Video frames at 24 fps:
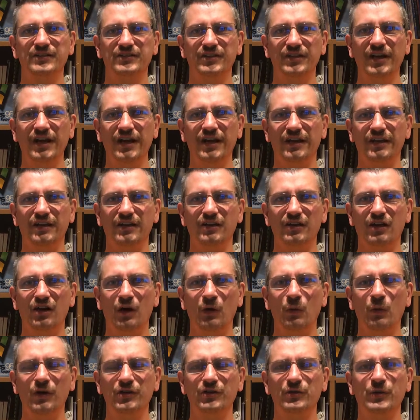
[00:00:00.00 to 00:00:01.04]
Today, I
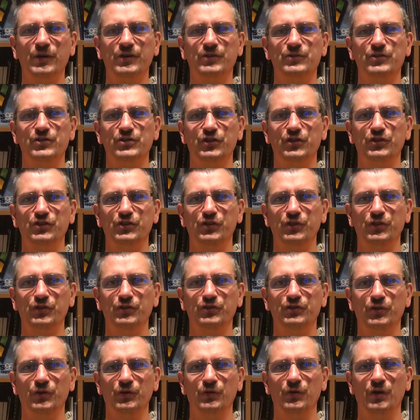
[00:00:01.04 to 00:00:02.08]
want to introduce you
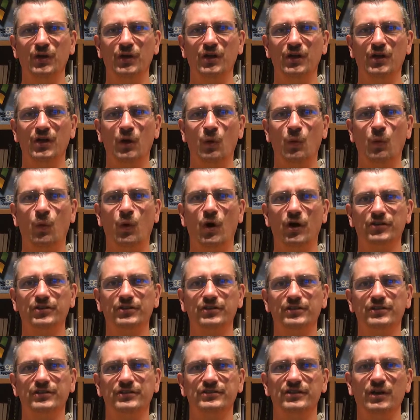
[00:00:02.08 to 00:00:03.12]
to WOT,
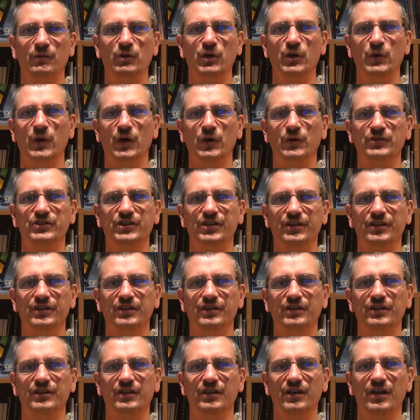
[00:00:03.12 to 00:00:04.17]
W-O-T,
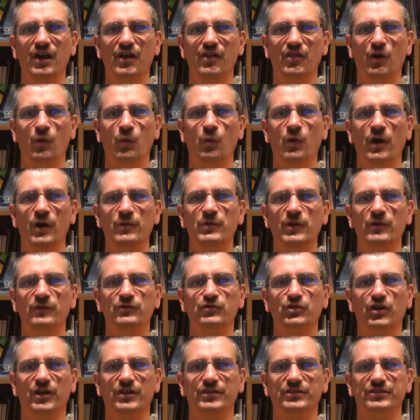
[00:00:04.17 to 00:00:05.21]
the Web of
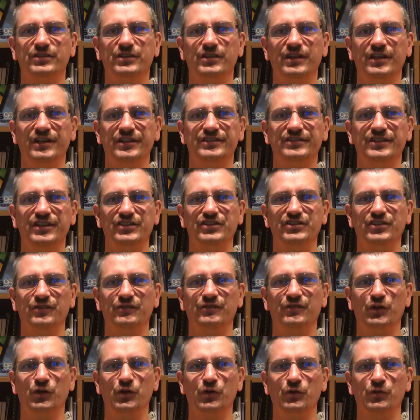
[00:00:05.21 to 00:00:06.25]
Trust extension
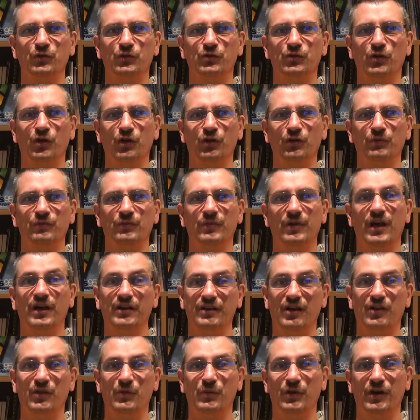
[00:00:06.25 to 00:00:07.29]
for Google Chrome and
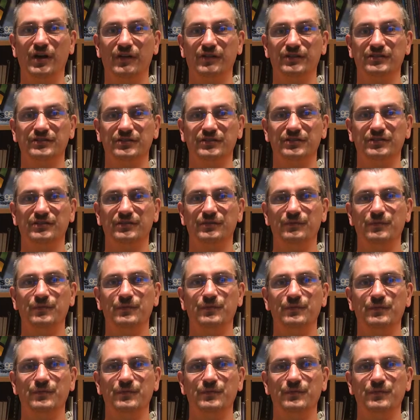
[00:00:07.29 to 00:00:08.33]
other browsers.
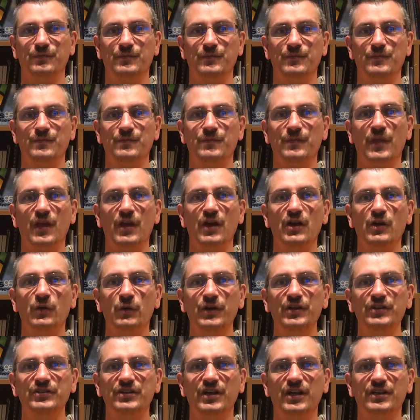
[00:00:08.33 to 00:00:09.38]
We
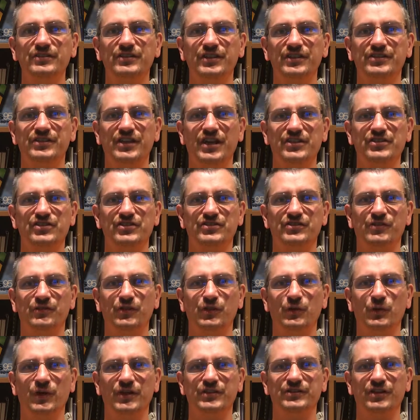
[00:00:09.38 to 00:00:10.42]
discussed extensions a
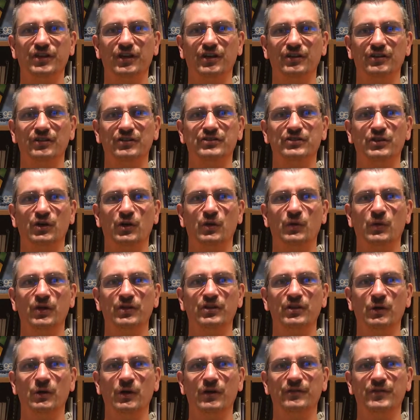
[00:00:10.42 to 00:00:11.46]
few weeks ago, so I won't
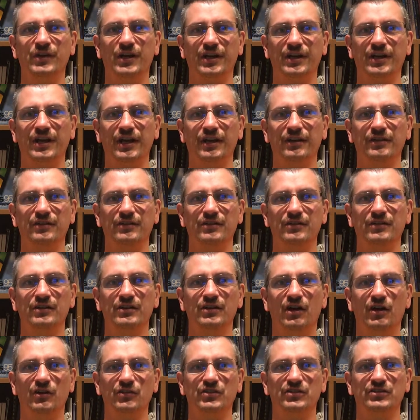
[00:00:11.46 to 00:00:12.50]
go over that again.
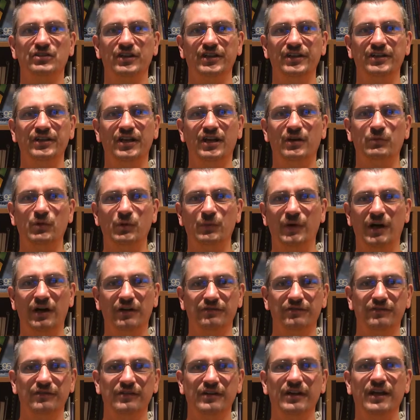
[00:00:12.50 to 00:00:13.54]
I'll just link it up
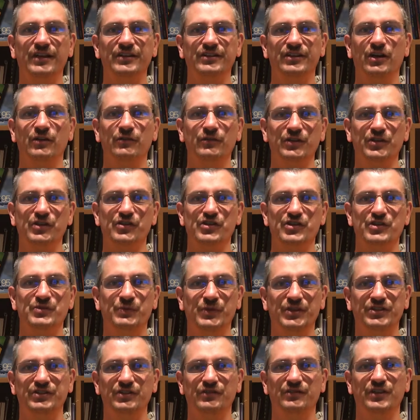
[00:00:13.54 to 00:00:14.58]
above and delve into the
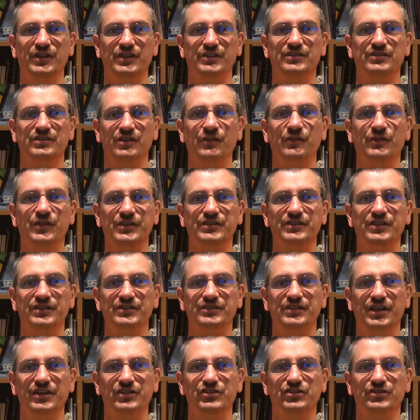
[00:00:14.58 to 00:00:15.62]
specifics of this
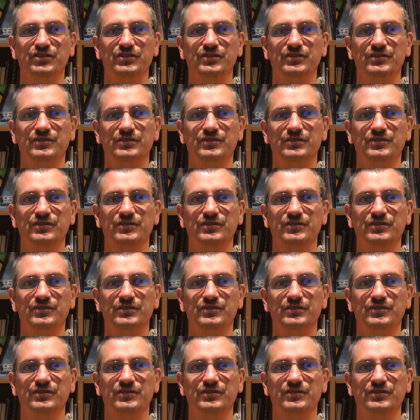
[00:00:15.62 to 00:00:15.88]
extension.